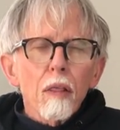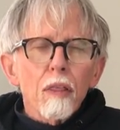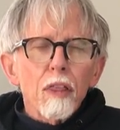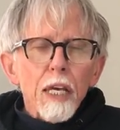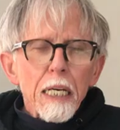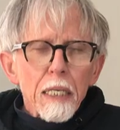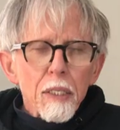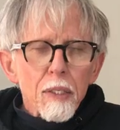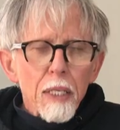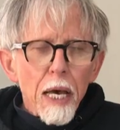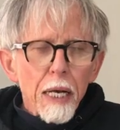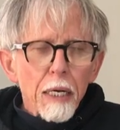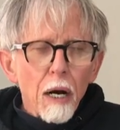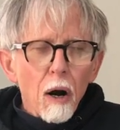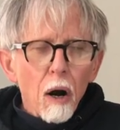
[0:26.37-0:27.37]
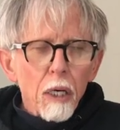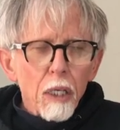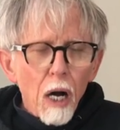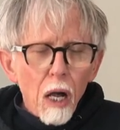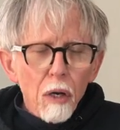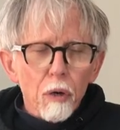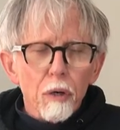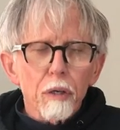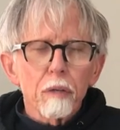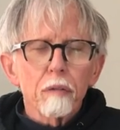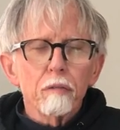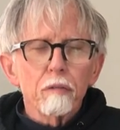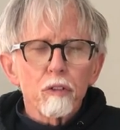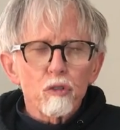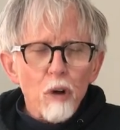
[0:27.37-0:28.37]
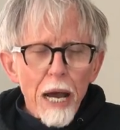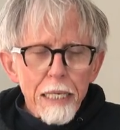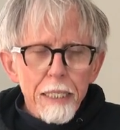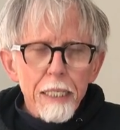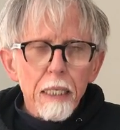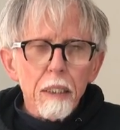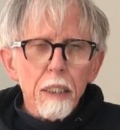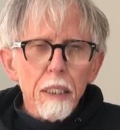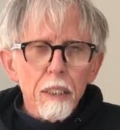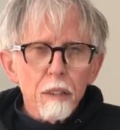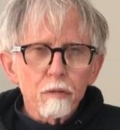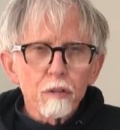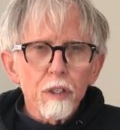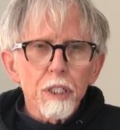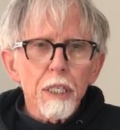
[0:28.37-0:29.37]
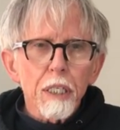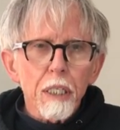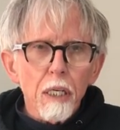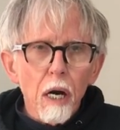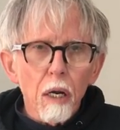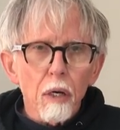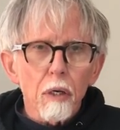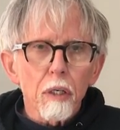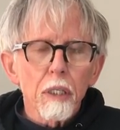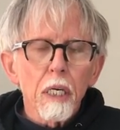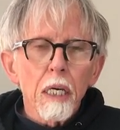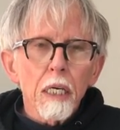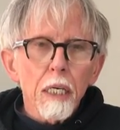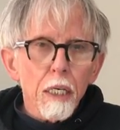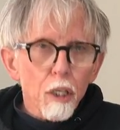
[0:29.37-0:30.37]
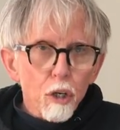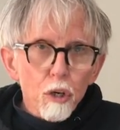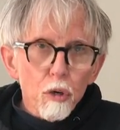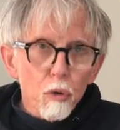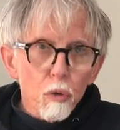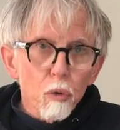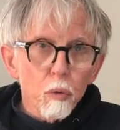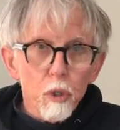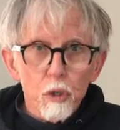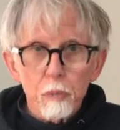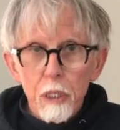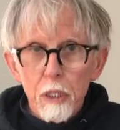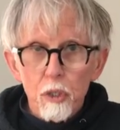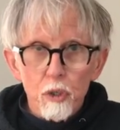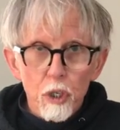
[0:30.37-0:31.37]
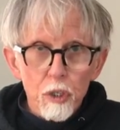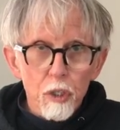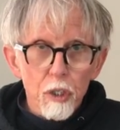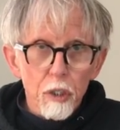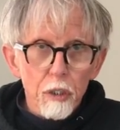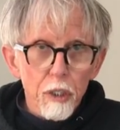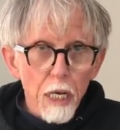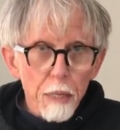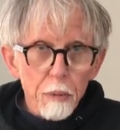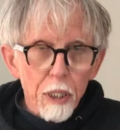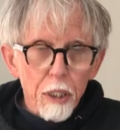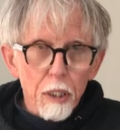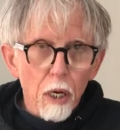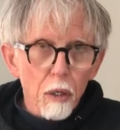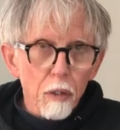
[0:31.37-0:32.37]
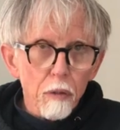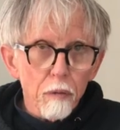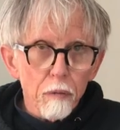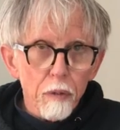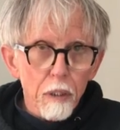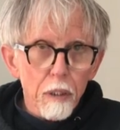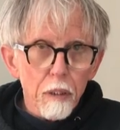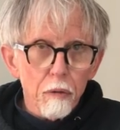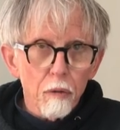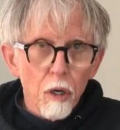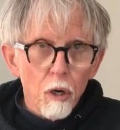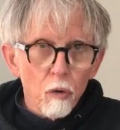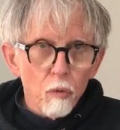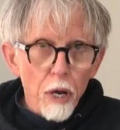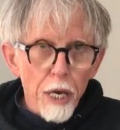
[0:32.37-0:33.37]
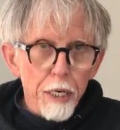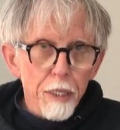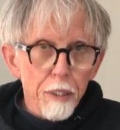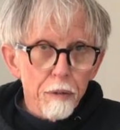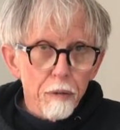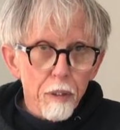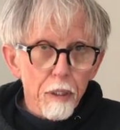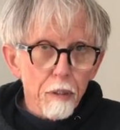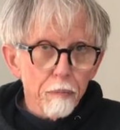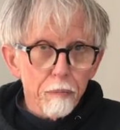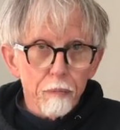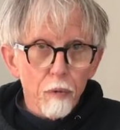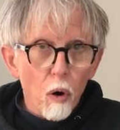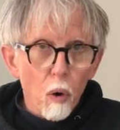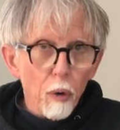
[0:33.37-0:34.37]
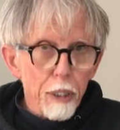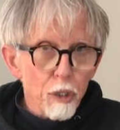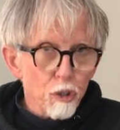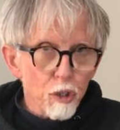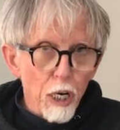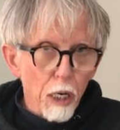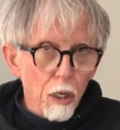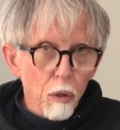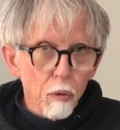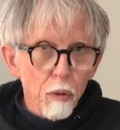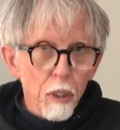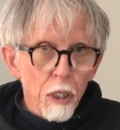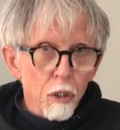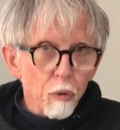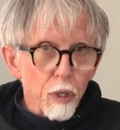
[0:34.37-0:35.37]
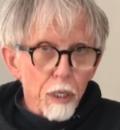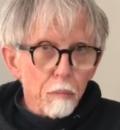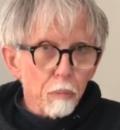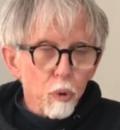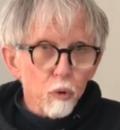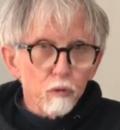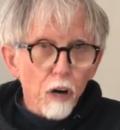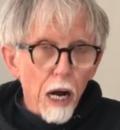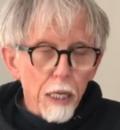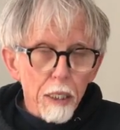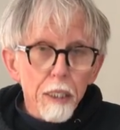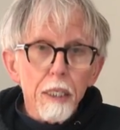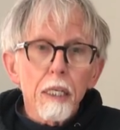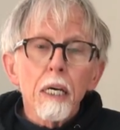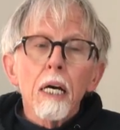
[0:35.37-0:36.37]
things that are colored, drastically different in color. In hue, which means just the name of the color, red, orange, yellow, green, blue, violet,